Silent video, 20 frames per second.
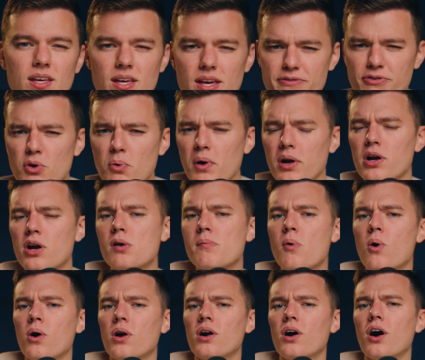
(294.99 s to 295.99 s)
If you want to know
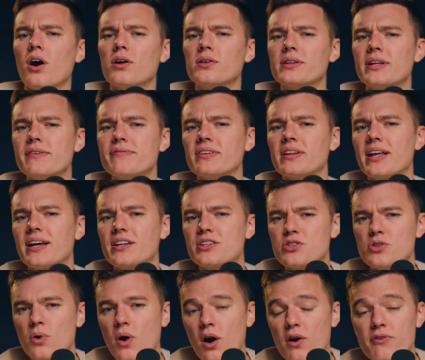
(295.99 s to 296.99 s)
more, I'll leave a link
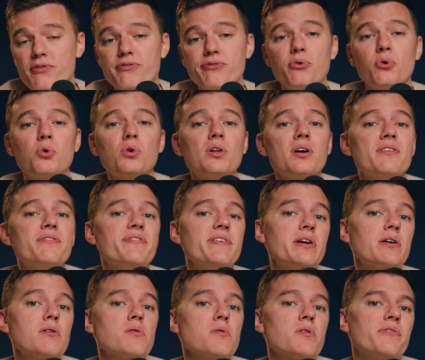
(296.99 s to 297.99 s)
to our full
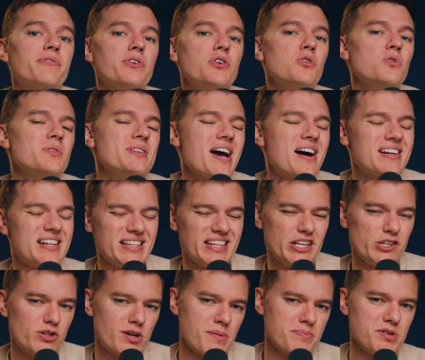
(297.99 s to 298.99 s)
Avira review down in the
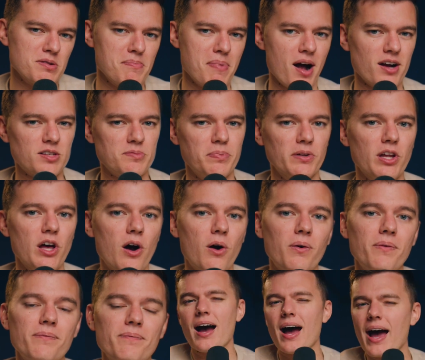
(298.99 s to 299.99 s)
description box below.